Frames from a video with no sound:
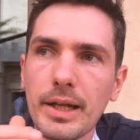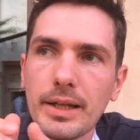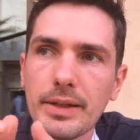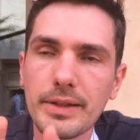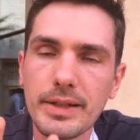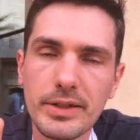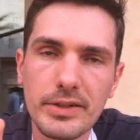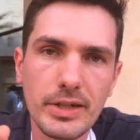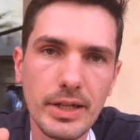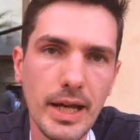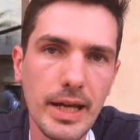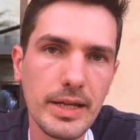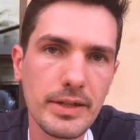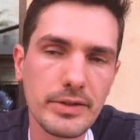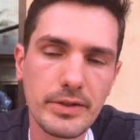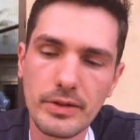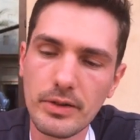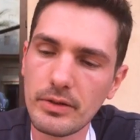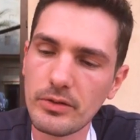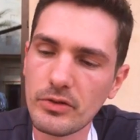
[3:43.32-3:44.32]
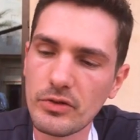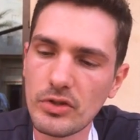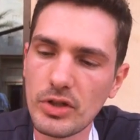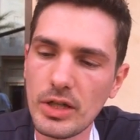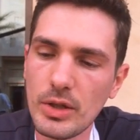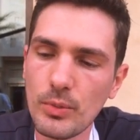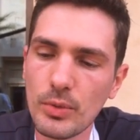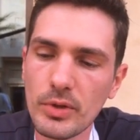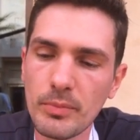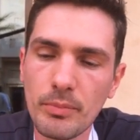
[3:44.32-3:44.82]
And in this case,
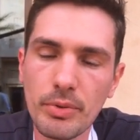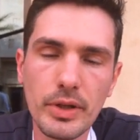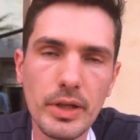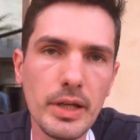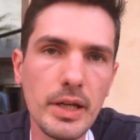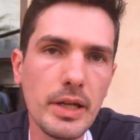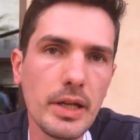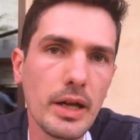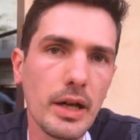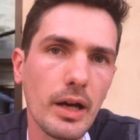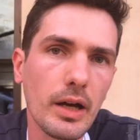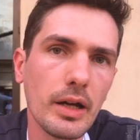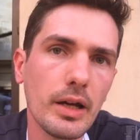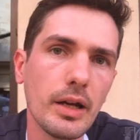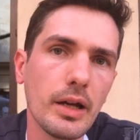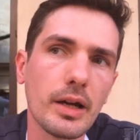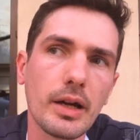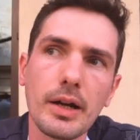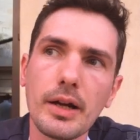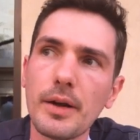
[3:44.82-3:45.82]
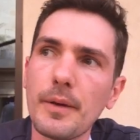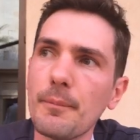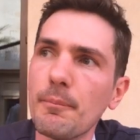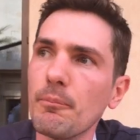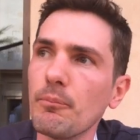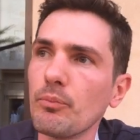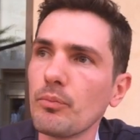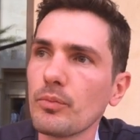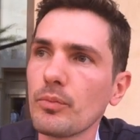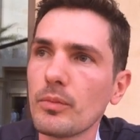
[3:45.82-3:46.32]
she would be
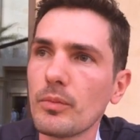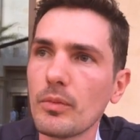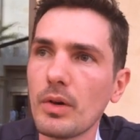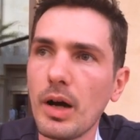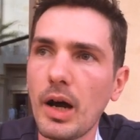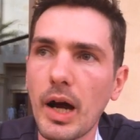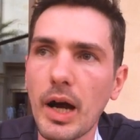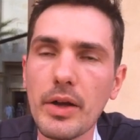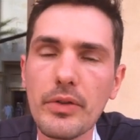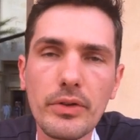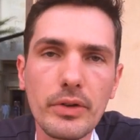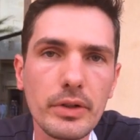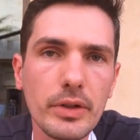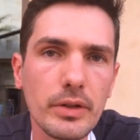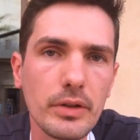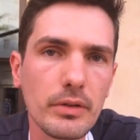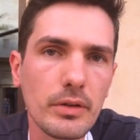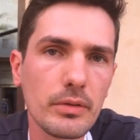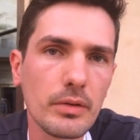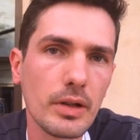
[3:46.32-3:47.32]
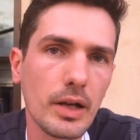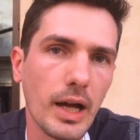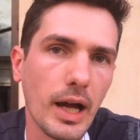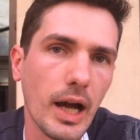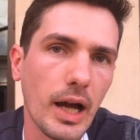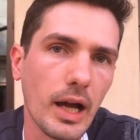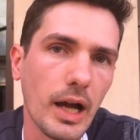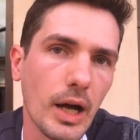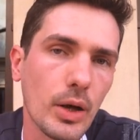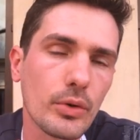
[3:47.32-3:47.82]
either
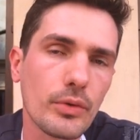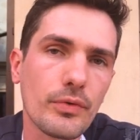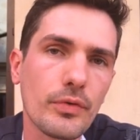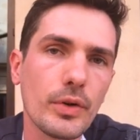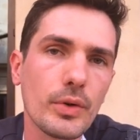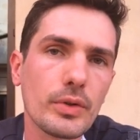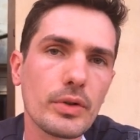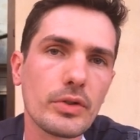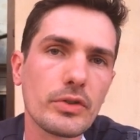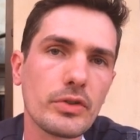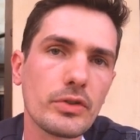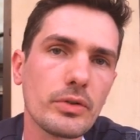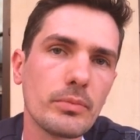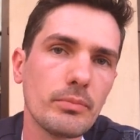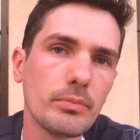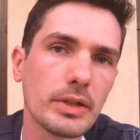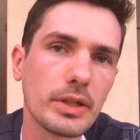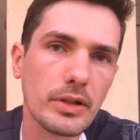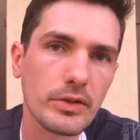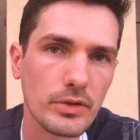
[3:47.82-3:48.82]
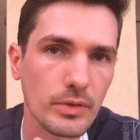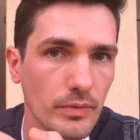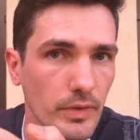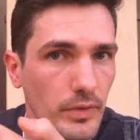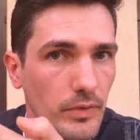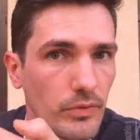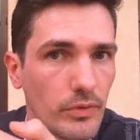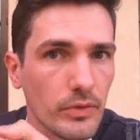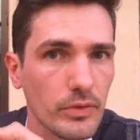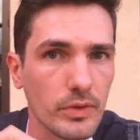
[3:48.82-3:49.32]
out of focus because
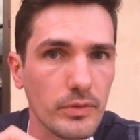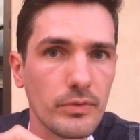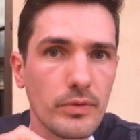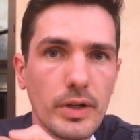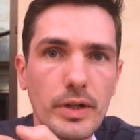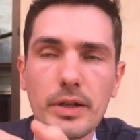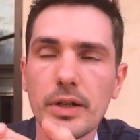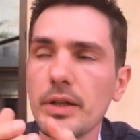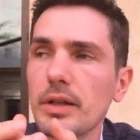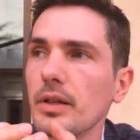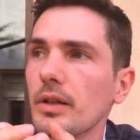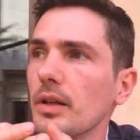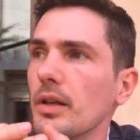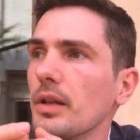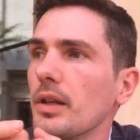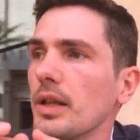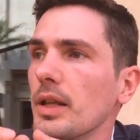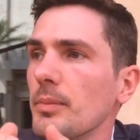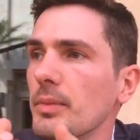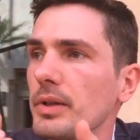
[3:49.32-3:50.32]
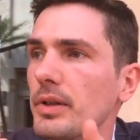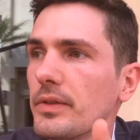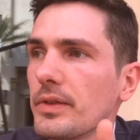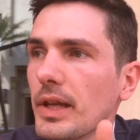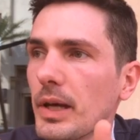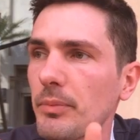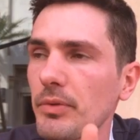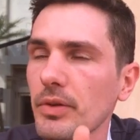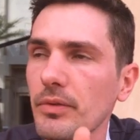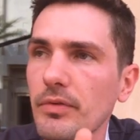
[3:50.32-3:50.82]
of a very
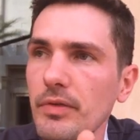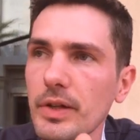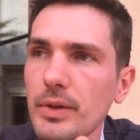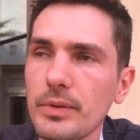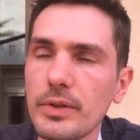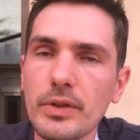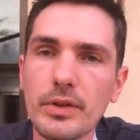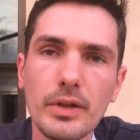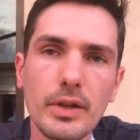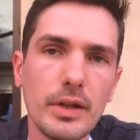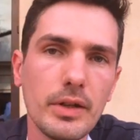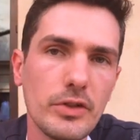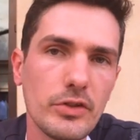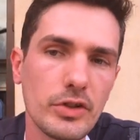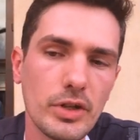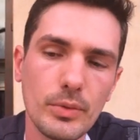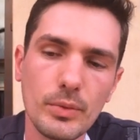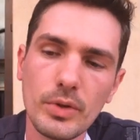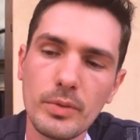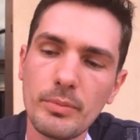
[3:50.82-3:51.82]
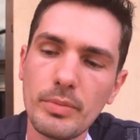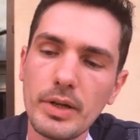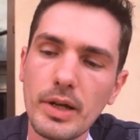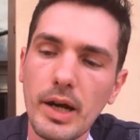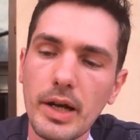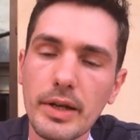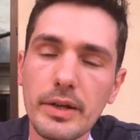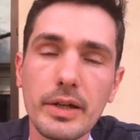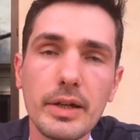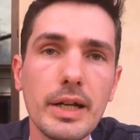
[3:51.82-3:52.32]
limited depth of field. She would
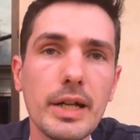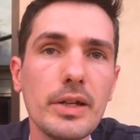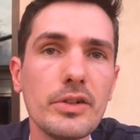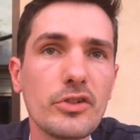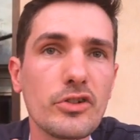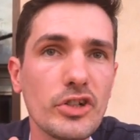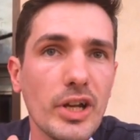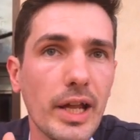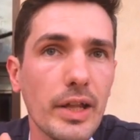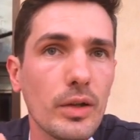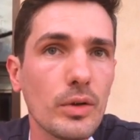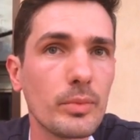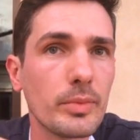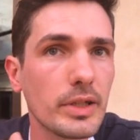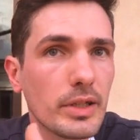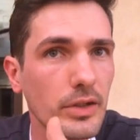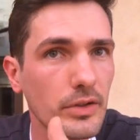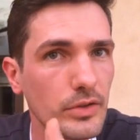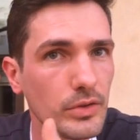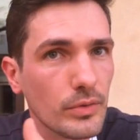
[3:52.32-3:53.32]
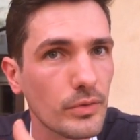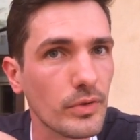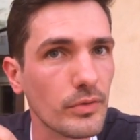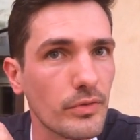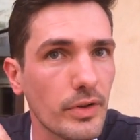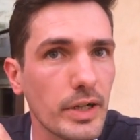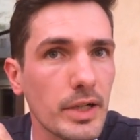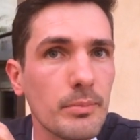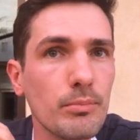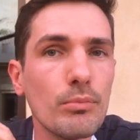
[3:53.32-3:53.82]
be either in shadow because of
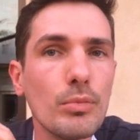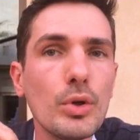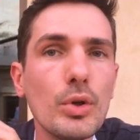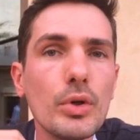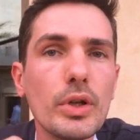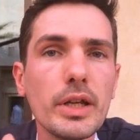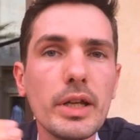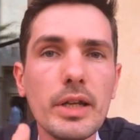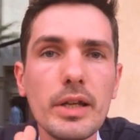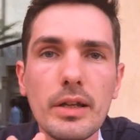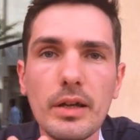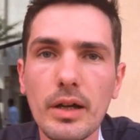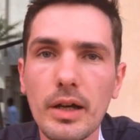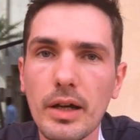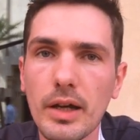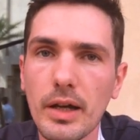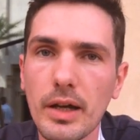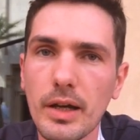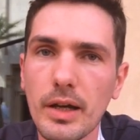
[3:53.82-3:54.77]
a very moody